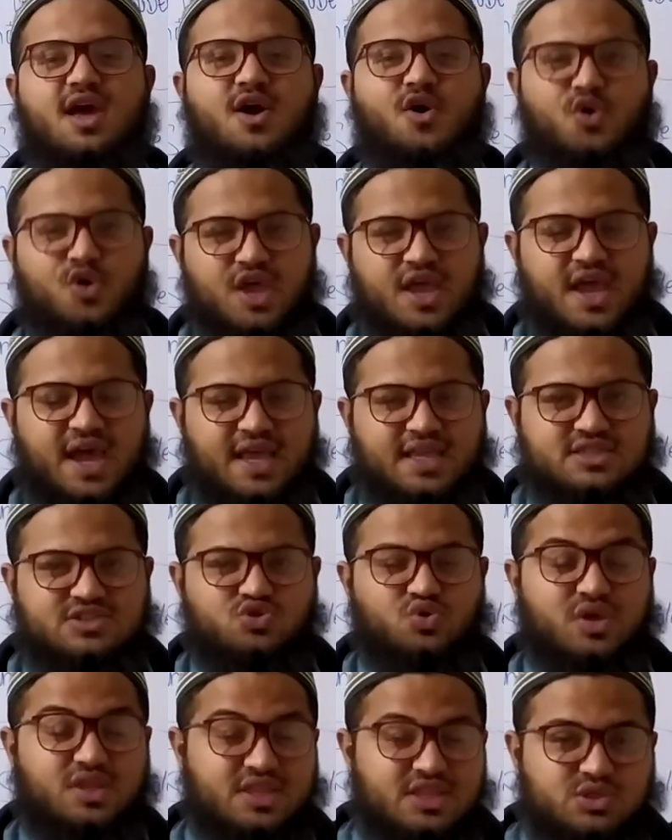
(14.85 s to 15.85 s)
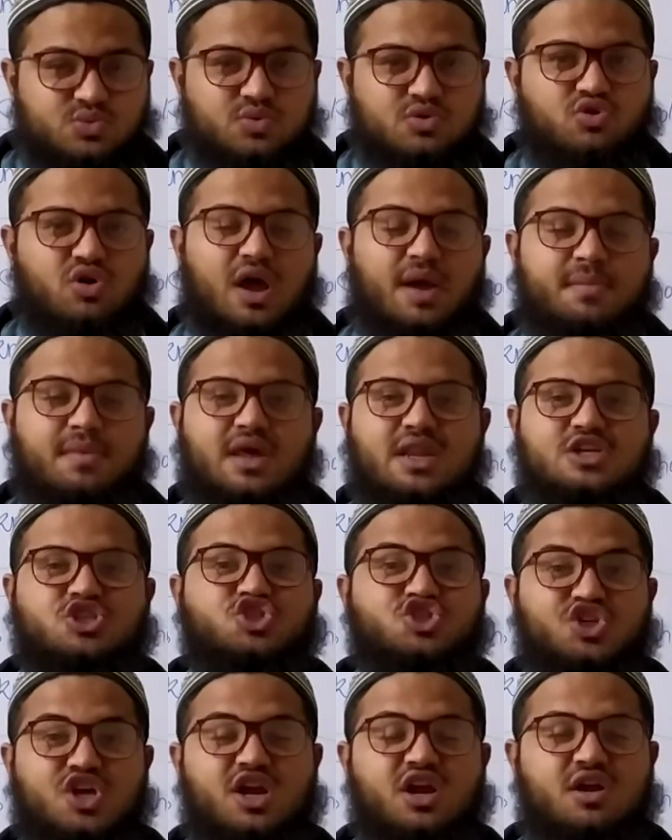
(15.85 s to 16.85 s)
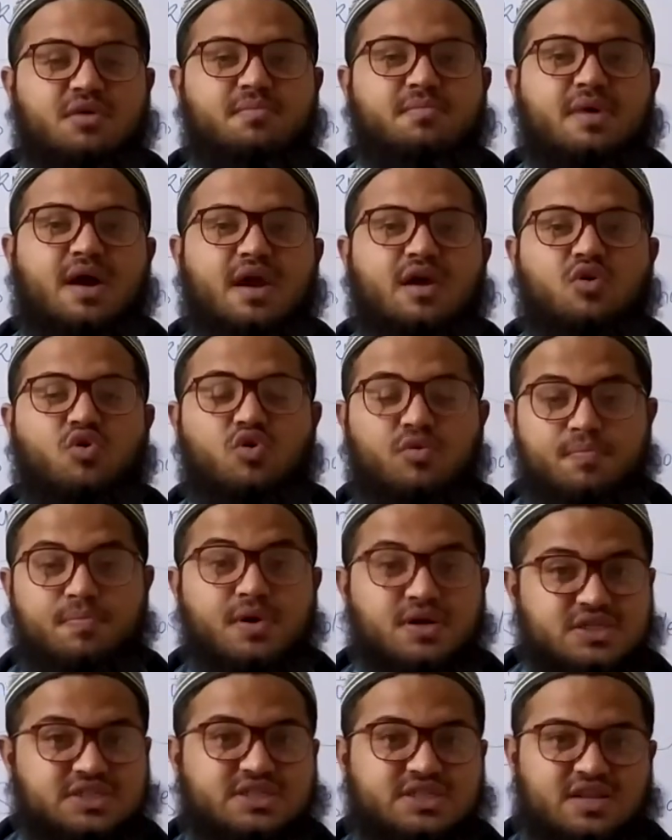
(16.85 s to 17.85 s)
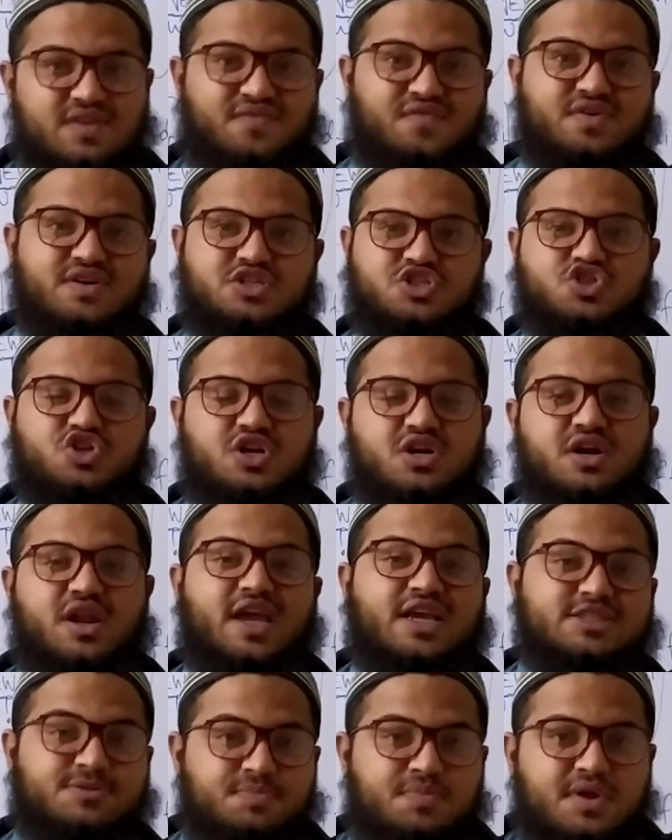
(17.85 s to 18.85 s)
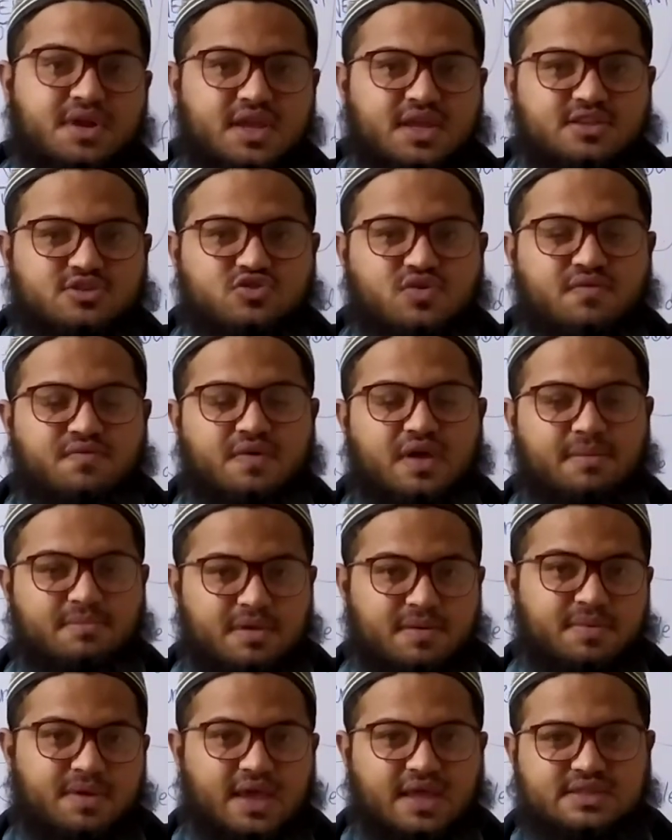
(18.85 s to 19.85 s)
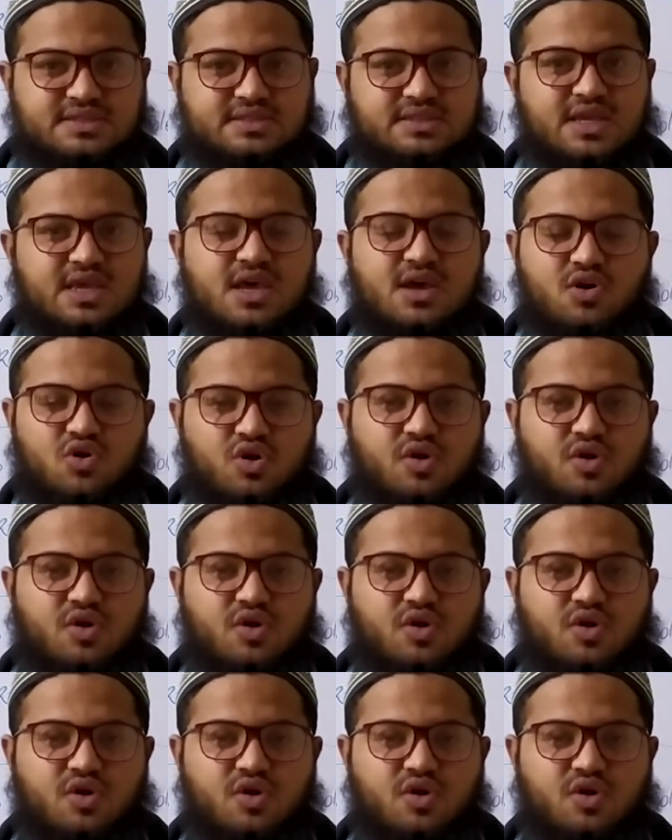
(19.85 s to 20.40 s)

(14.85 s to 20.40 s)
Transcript: Okay guys, so in this video I'm gonna share my own personal first year experience of MBBS.